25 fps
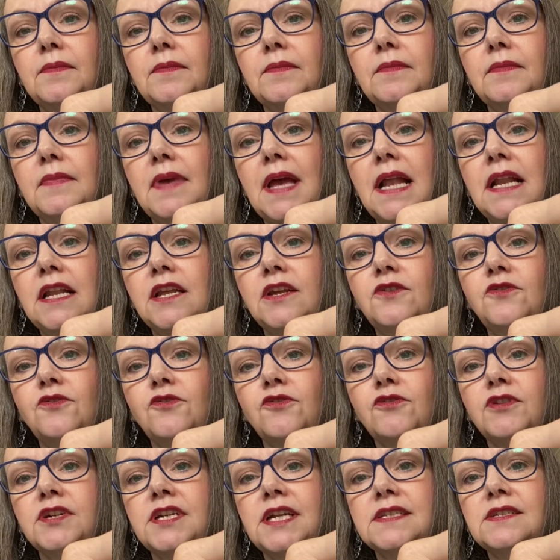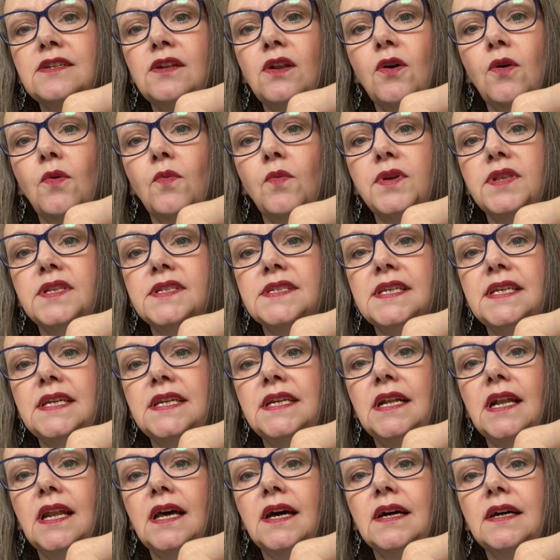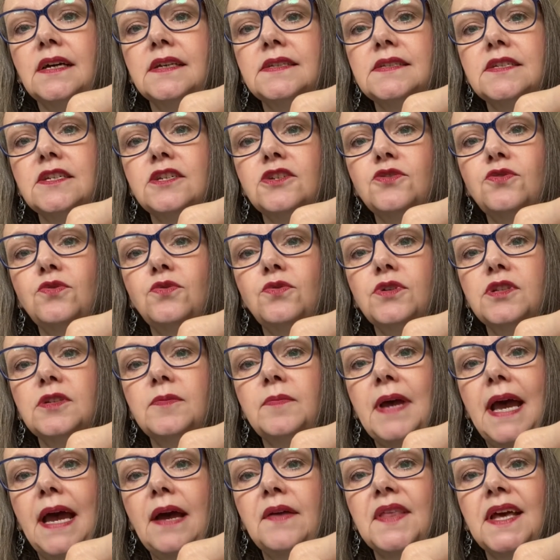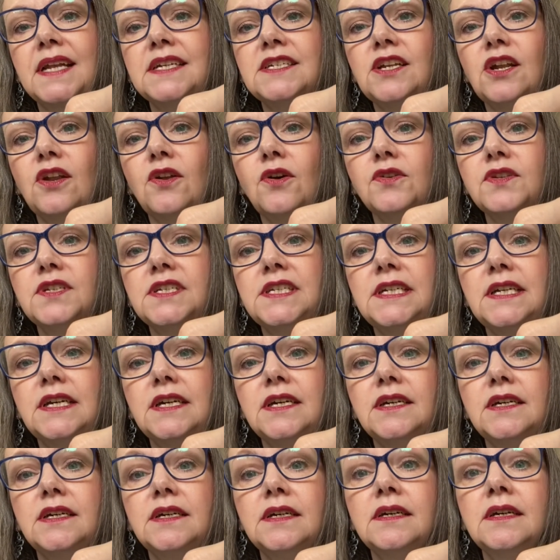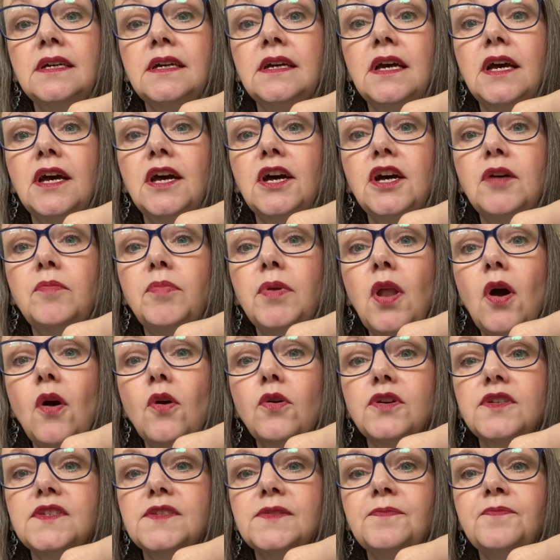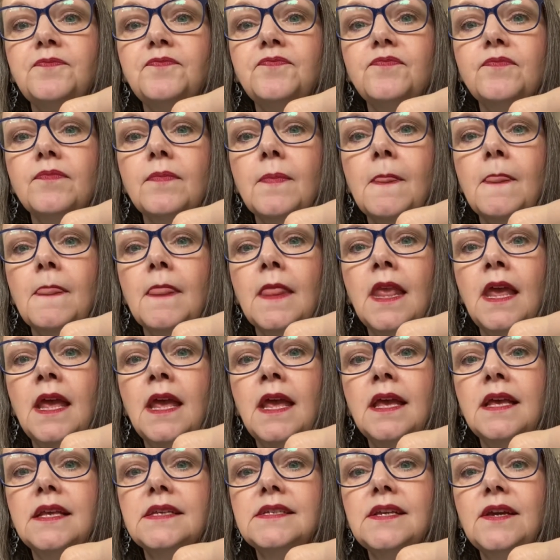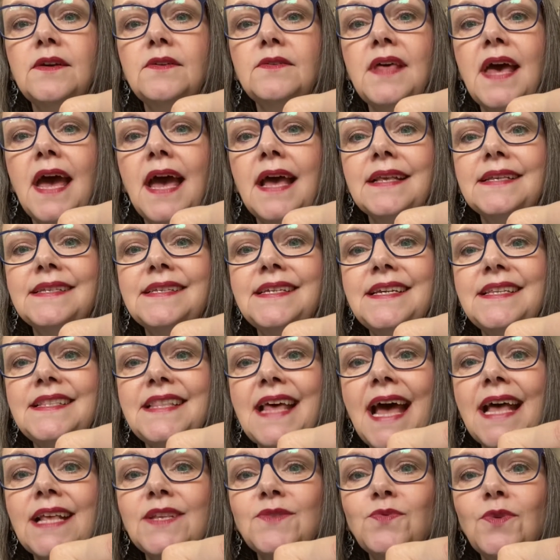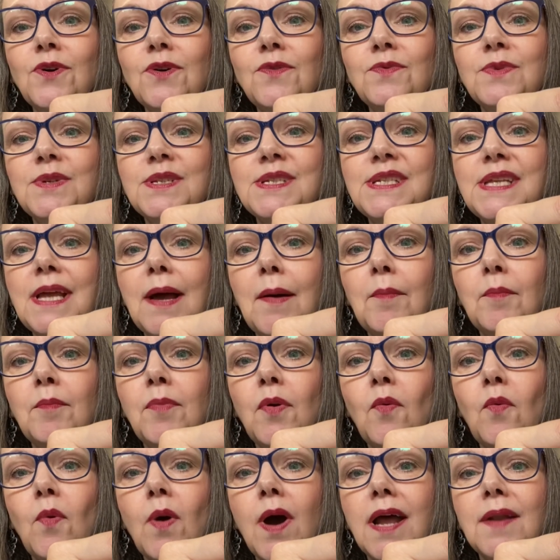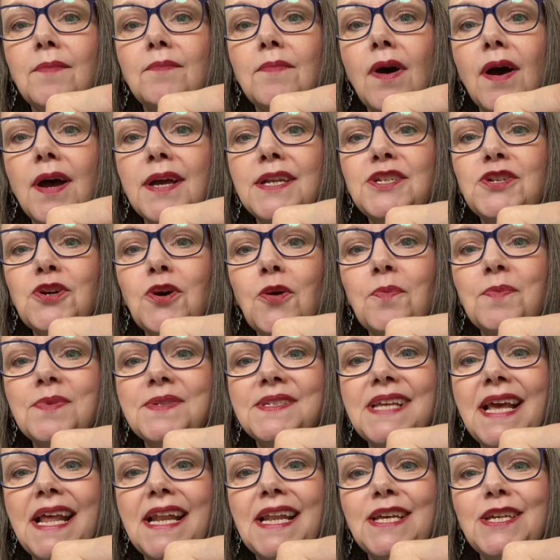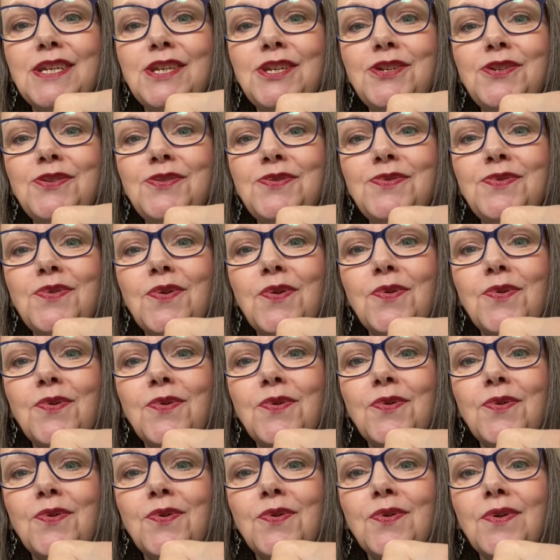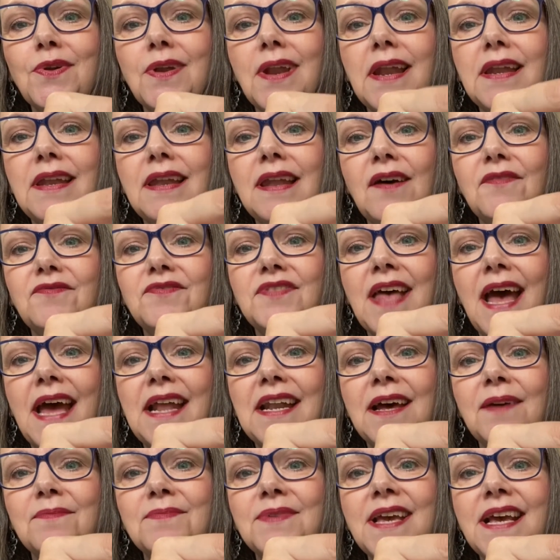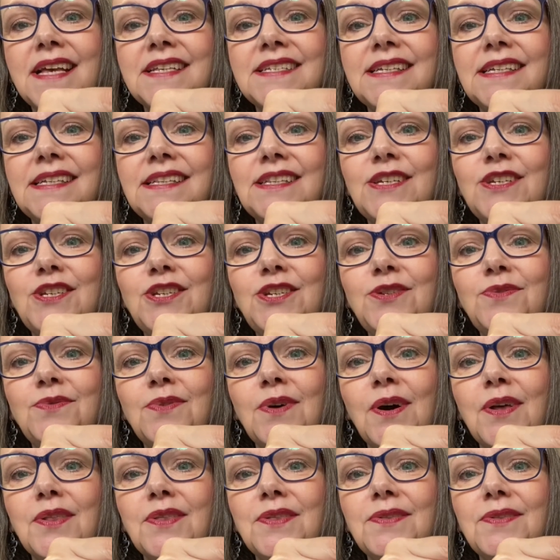Eleonora does a lot with sea glass. She talks about that a lot in her blogs. So that's it. That's what was number one, my top seller. You all loved that, and I'm guessing that you are